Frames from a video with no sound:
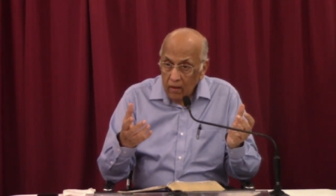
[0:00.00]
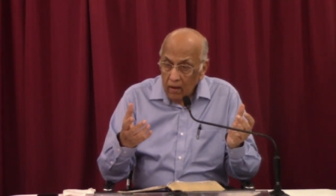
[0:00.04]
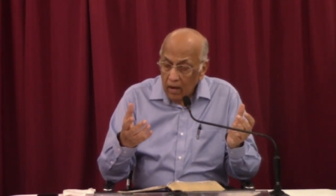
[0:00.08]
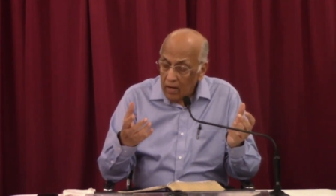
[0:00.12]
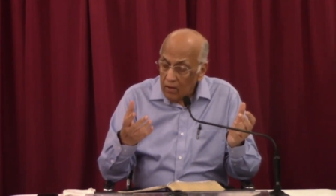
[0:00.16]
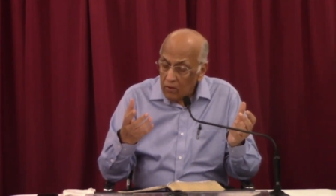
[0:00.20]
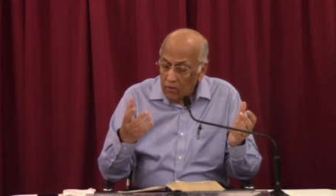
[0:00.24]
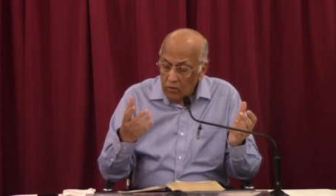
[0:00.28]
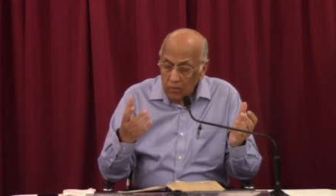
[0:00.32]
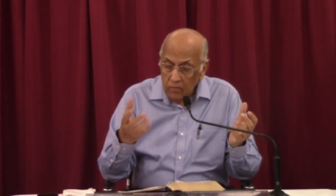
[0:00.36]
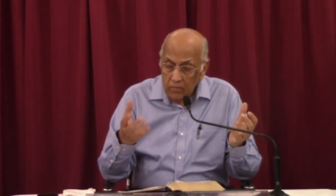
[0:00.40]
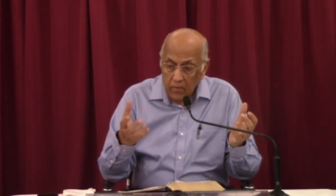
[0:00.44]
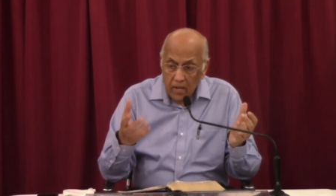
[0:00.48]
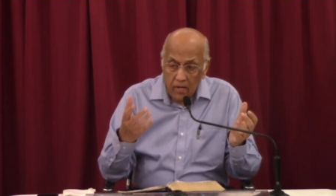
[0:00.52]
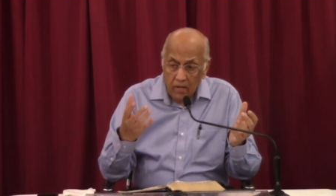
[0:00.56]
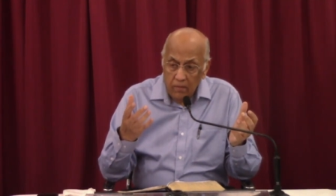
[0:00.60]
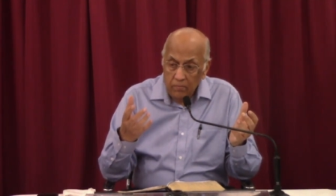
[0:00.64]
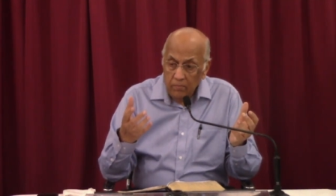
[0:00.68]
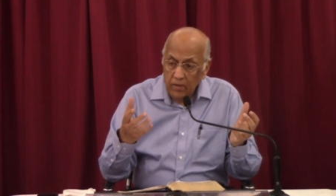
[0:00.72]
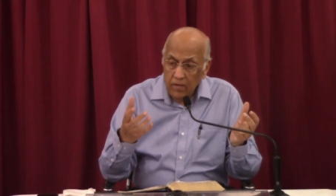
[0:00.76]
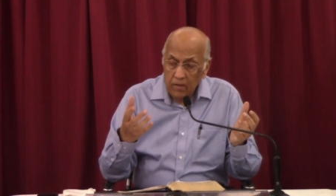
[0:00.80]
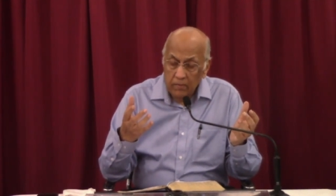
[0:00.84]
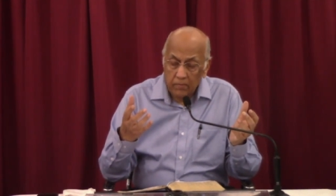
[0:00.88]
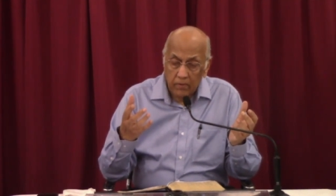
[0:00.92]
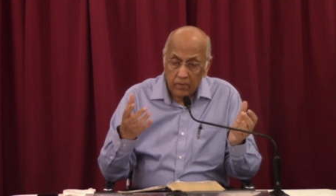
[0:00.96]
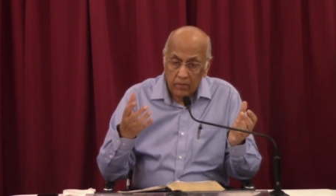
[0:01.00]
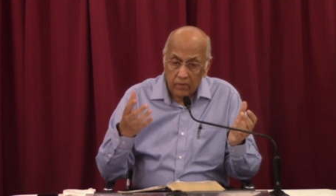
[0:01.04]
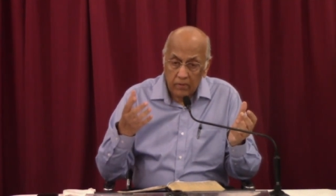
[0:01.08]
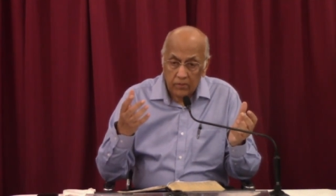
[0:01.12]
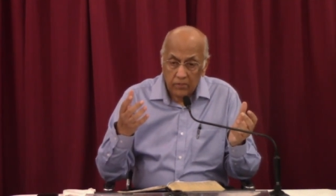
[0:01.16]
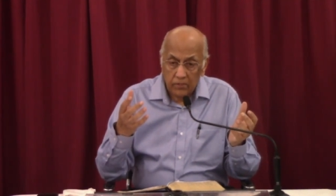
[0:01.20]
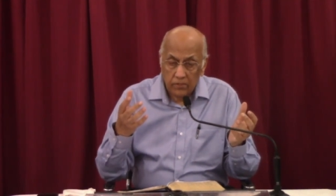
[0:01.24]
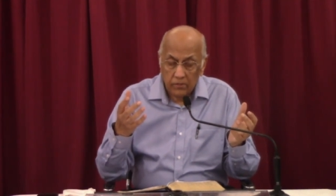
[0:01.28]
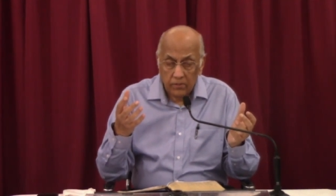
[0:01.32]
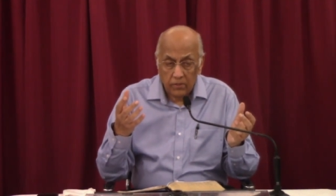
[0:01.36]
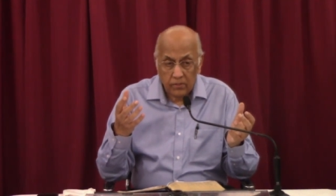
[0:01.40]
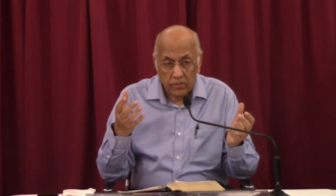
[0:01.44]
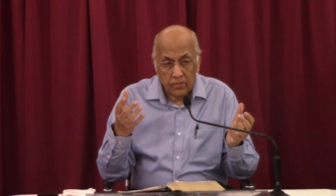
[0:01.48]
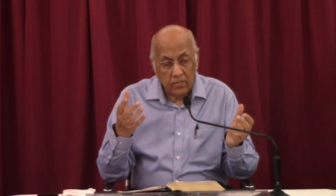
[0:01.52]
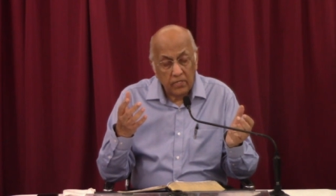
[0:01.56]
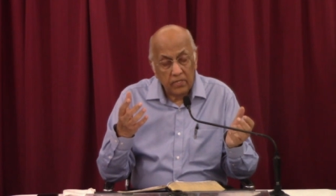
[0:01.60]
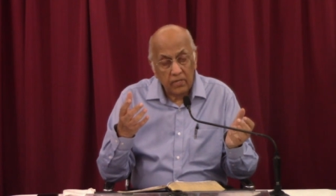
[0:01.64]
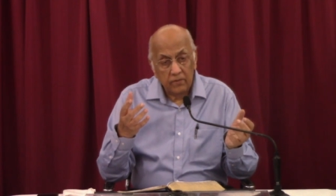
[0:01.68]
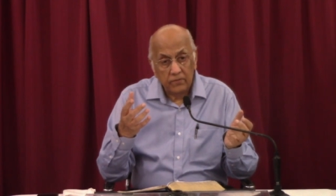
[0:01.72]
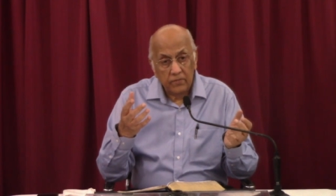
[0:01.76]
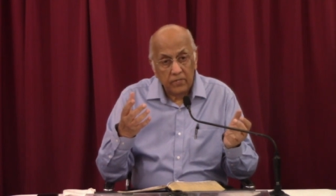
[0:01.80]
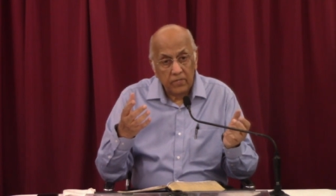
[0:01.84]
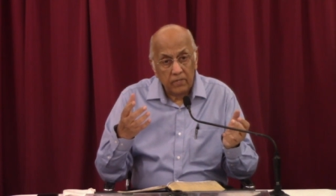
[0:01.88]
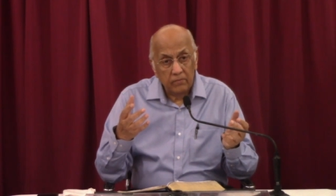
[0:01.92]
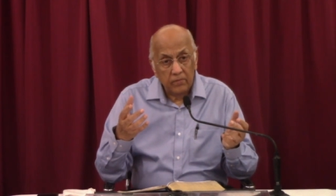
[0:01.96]
I know many people join
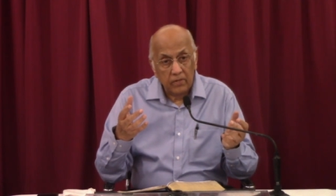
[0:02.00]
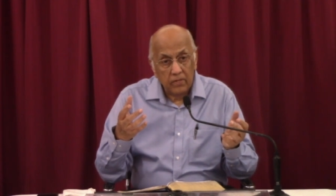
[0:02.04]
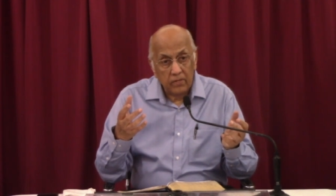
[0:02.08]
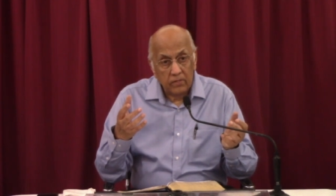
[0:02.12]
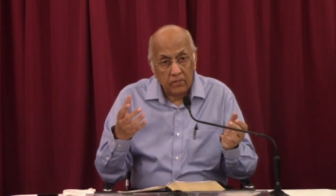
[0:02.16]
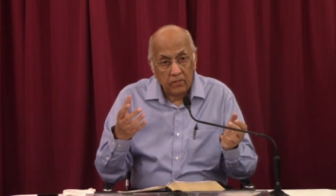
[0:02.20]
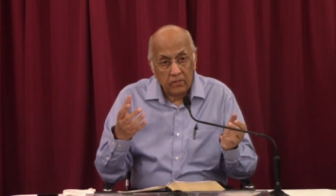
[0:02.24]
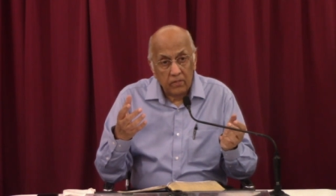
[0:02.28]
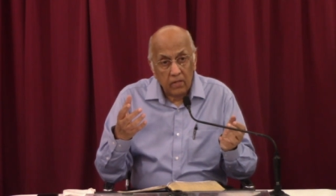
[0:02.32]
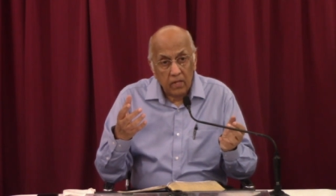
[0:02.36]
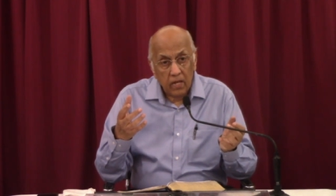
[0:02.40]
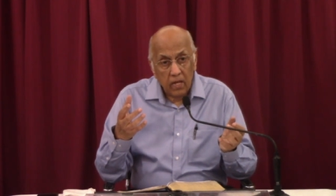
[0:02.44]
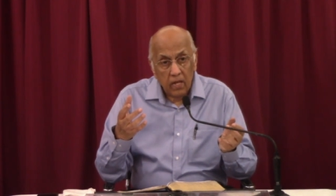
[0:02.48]
CFC because